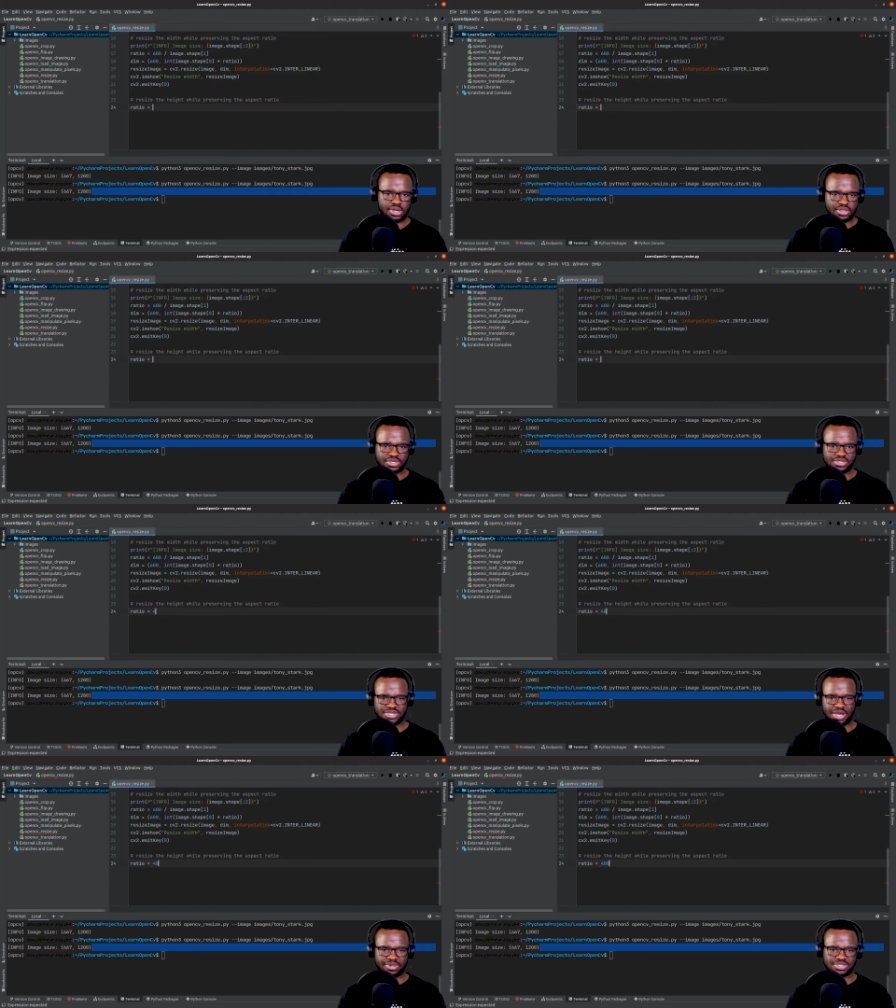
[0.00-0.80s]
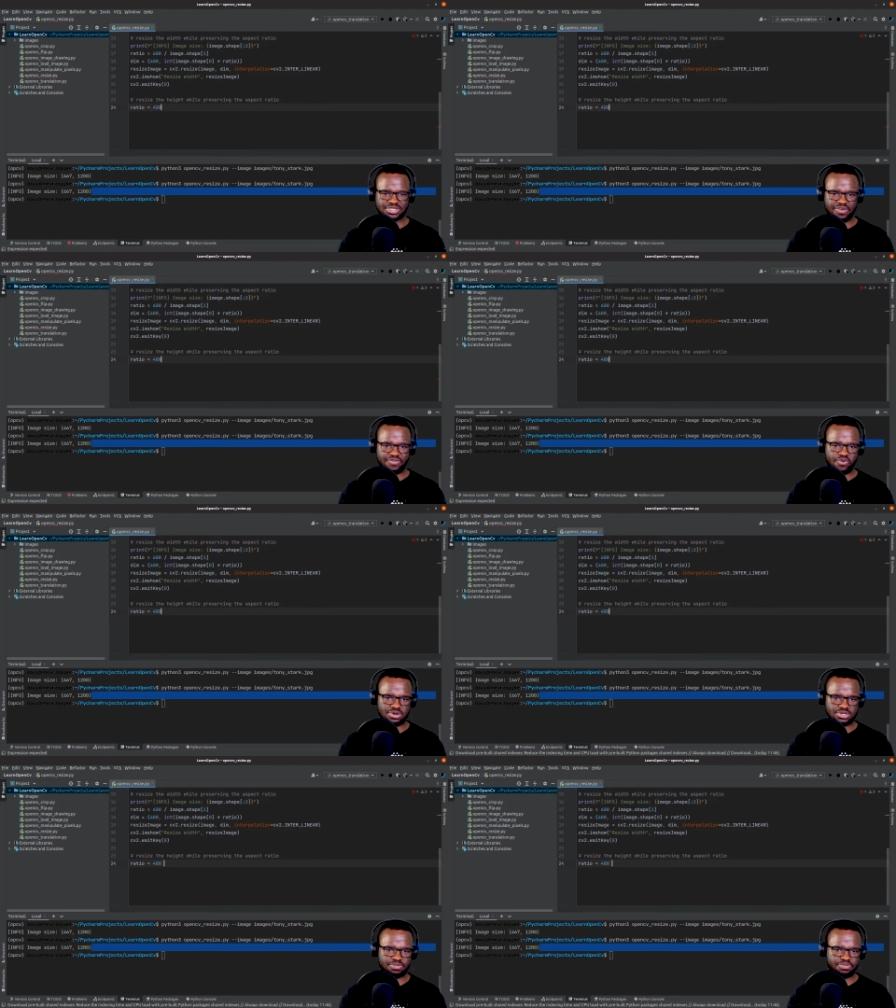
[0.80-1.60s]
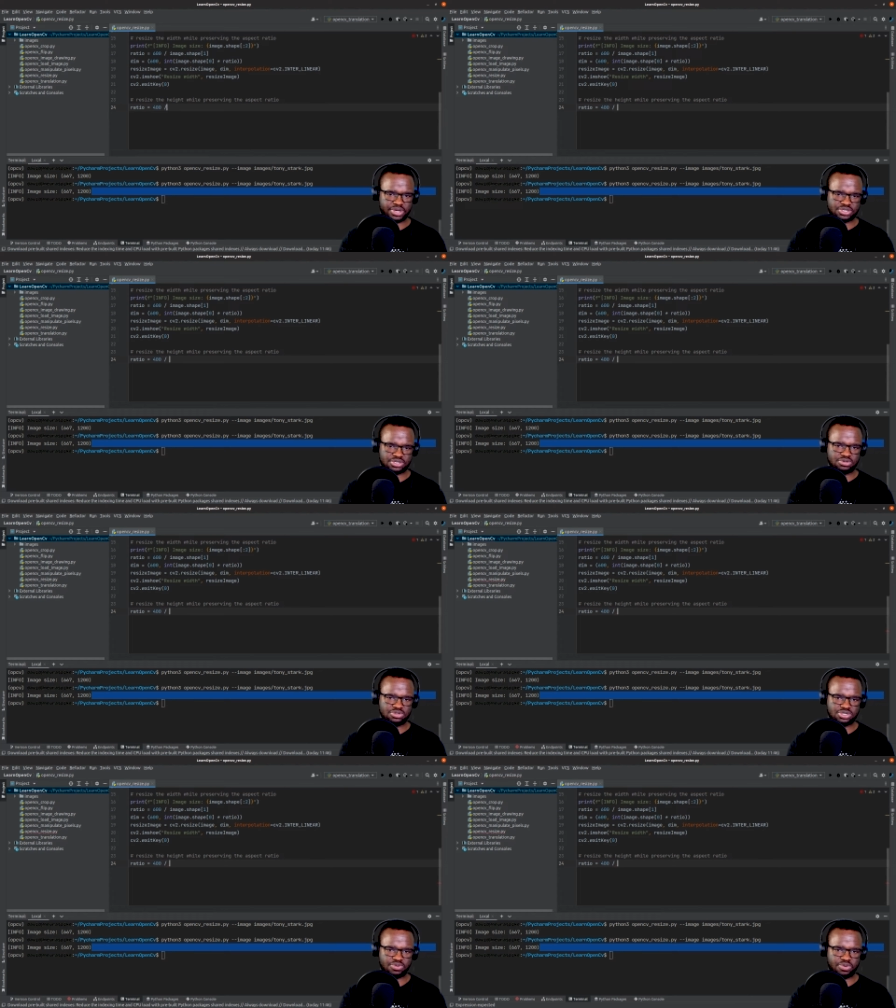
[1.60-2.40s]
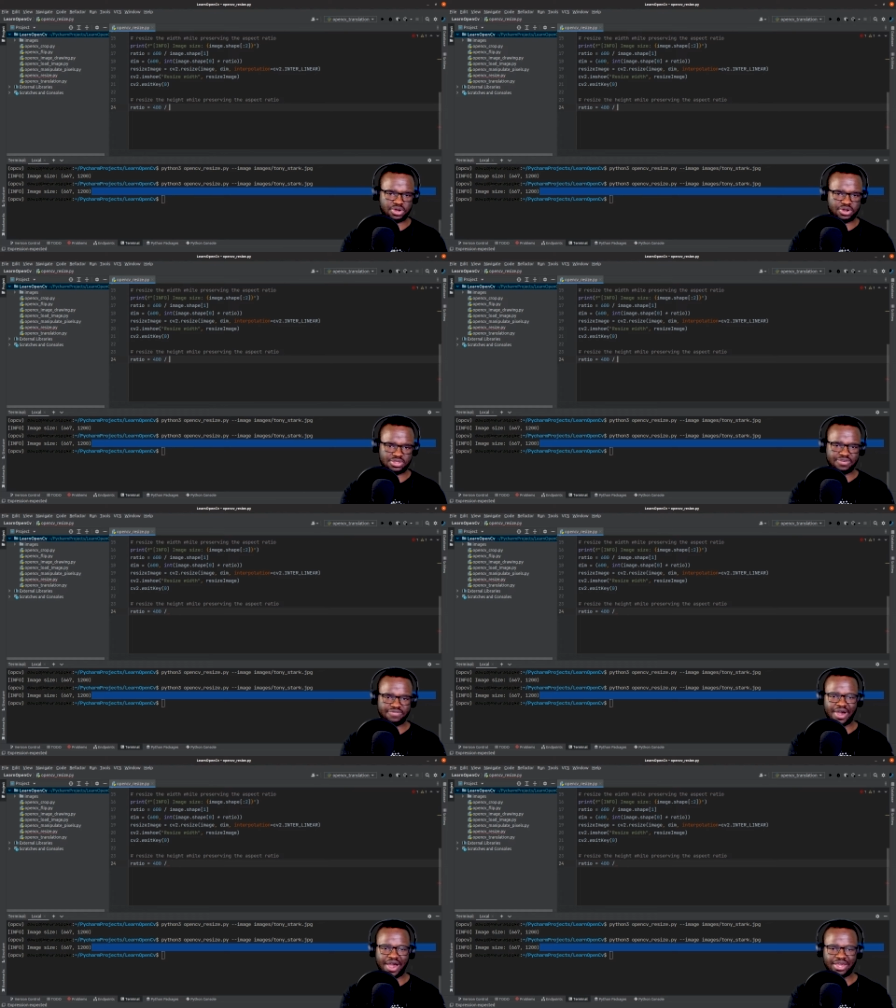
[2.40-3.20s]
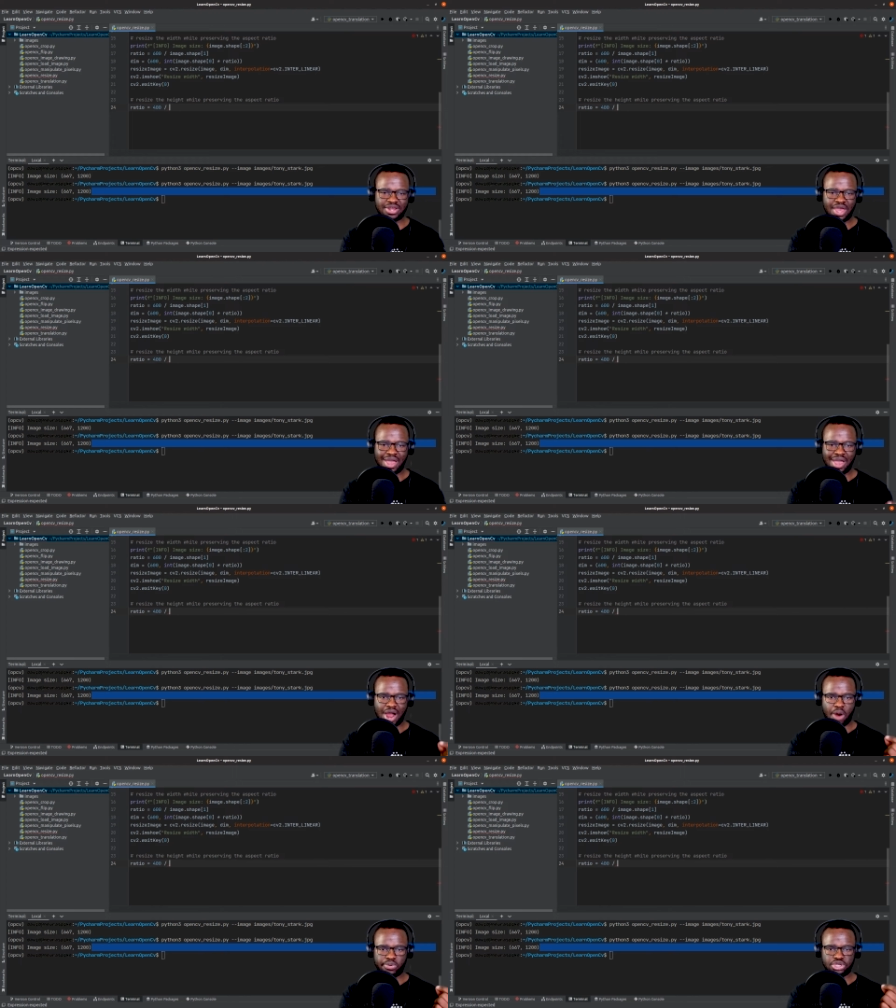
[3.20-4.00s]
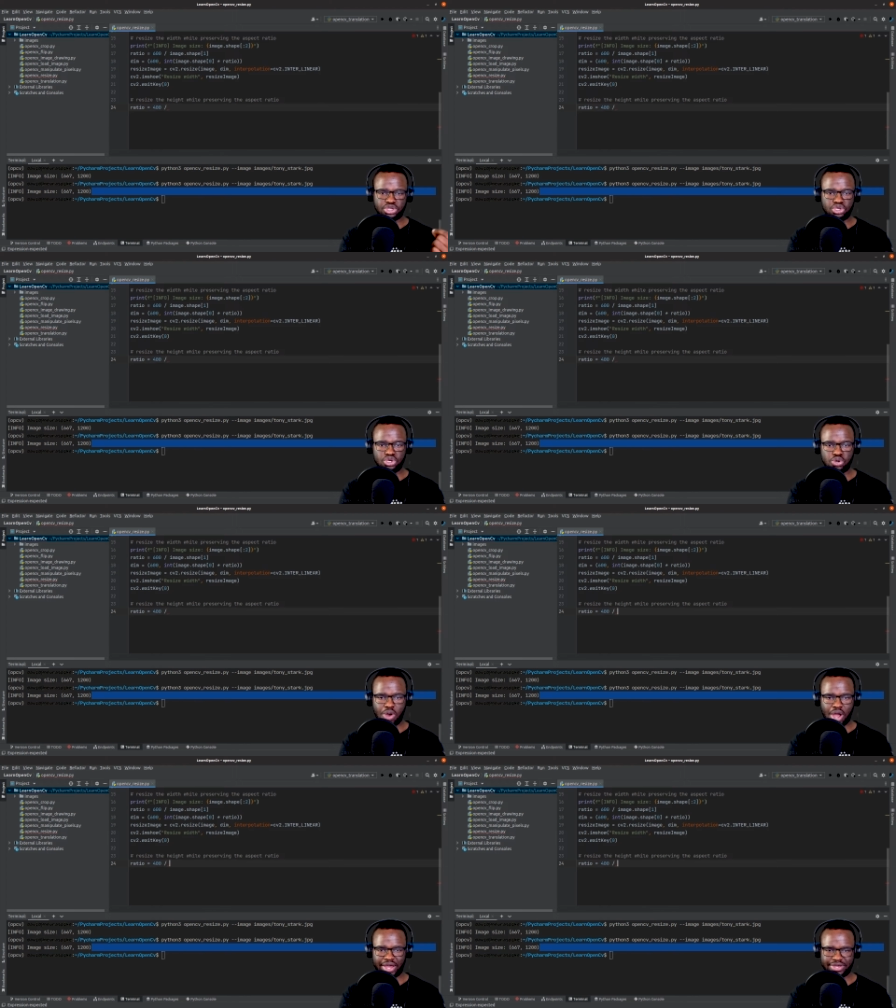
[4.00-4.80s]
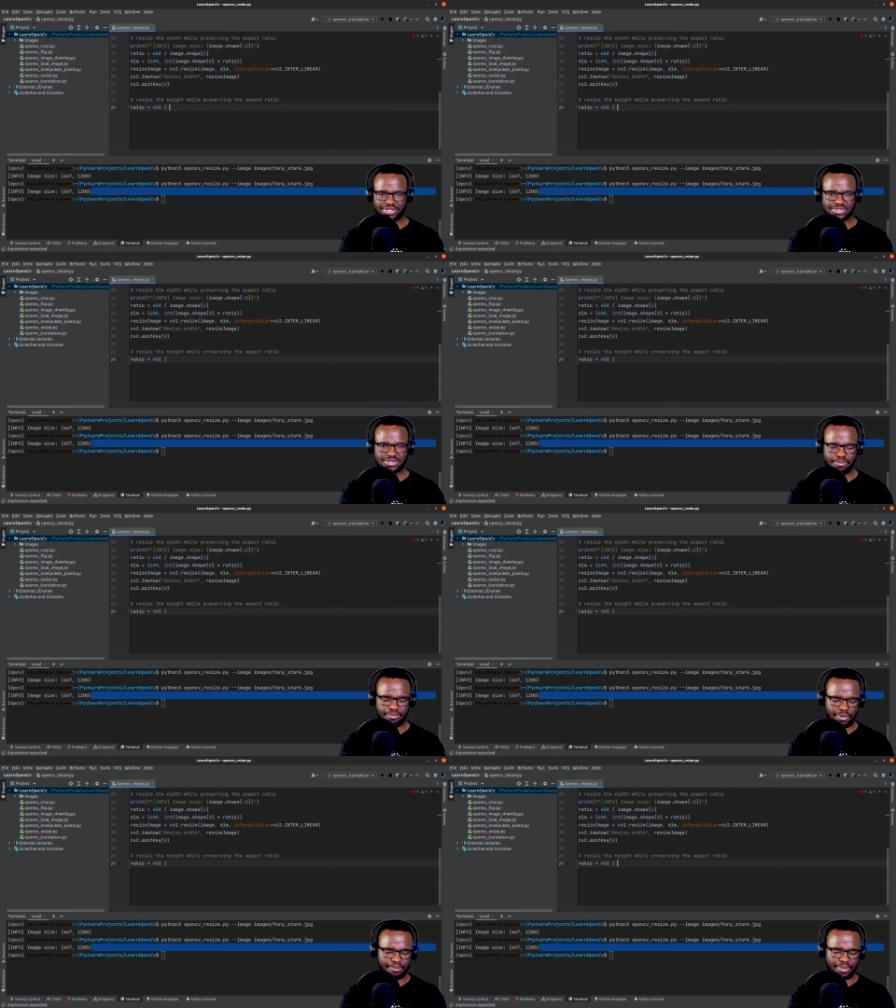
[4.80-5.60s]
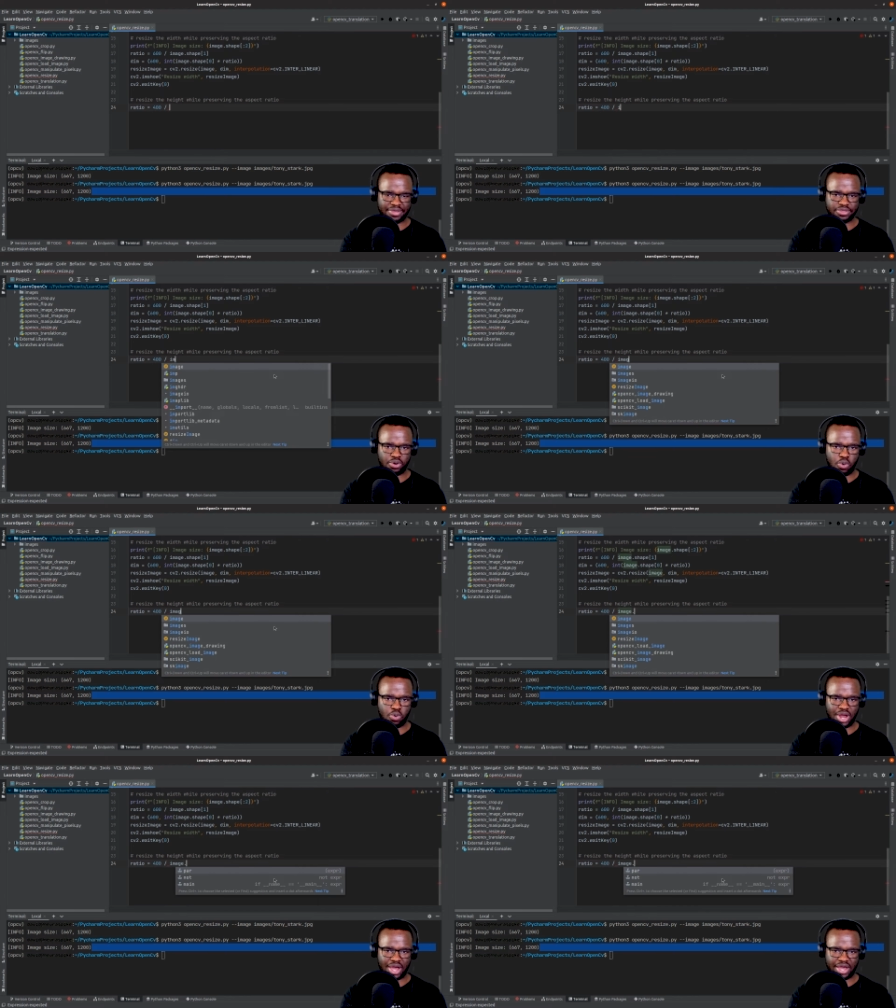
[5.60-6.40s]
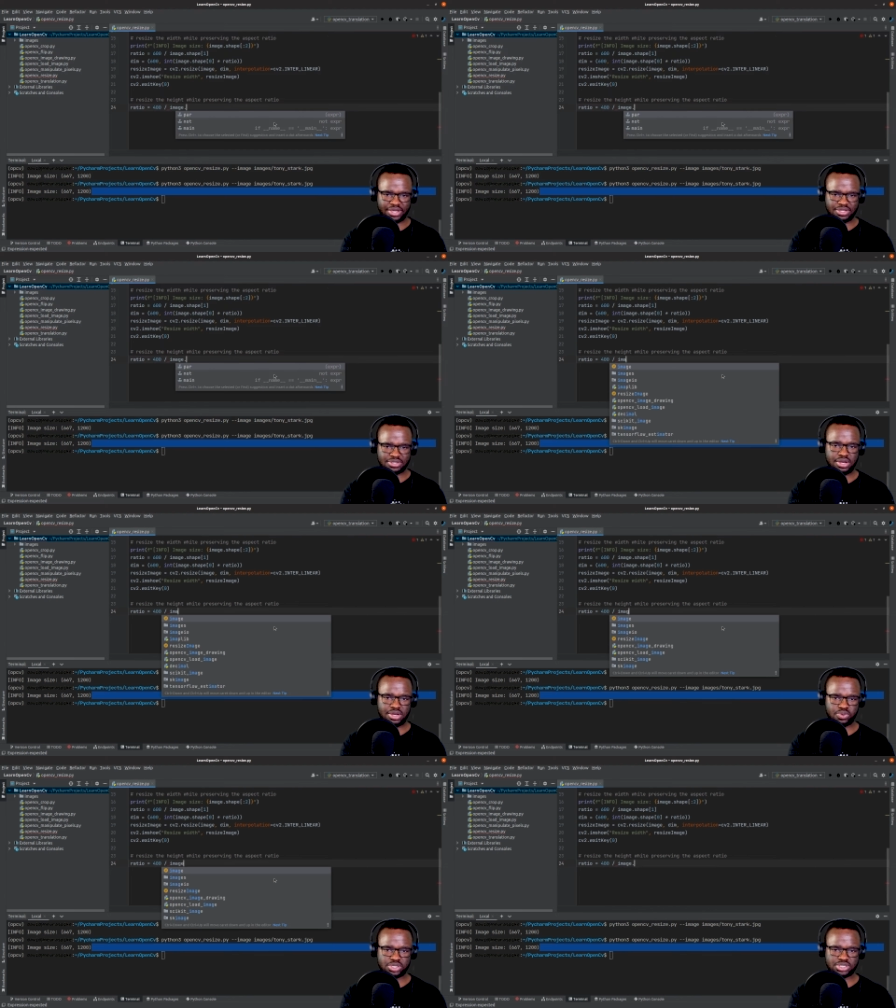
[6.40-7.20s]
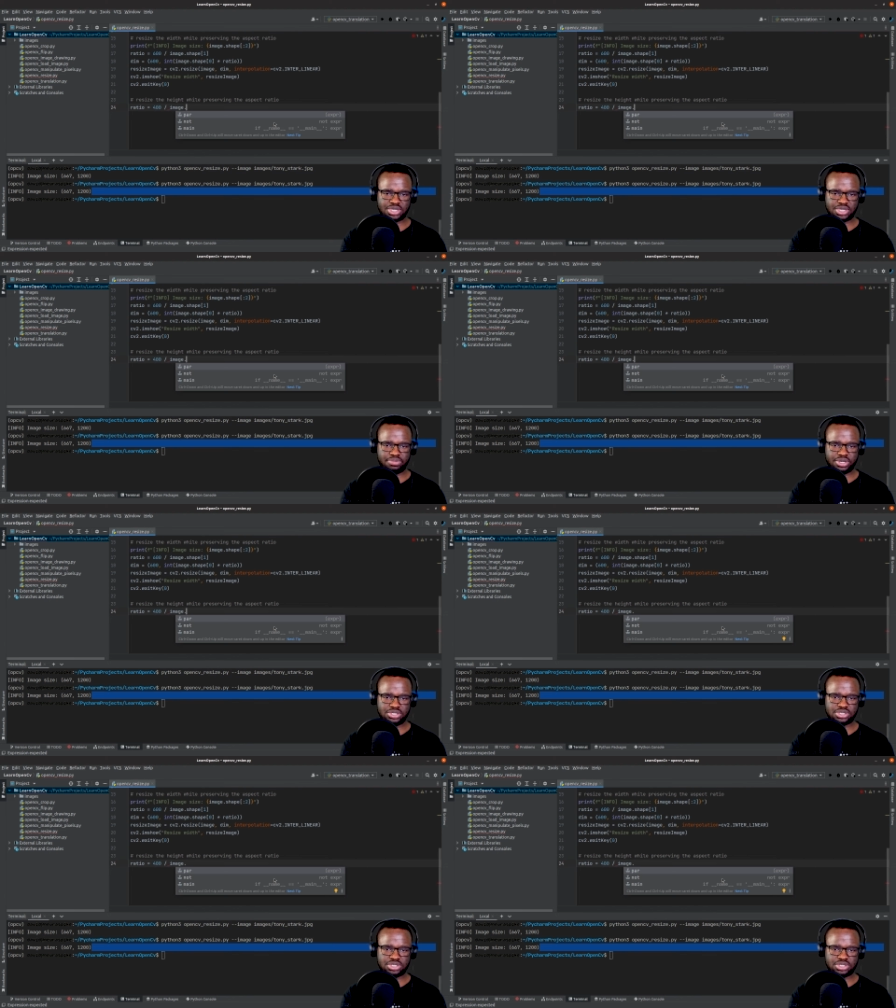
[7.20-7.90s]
This time, let's say 400 pixels. So we're gonna divide our new height by the old height, which is image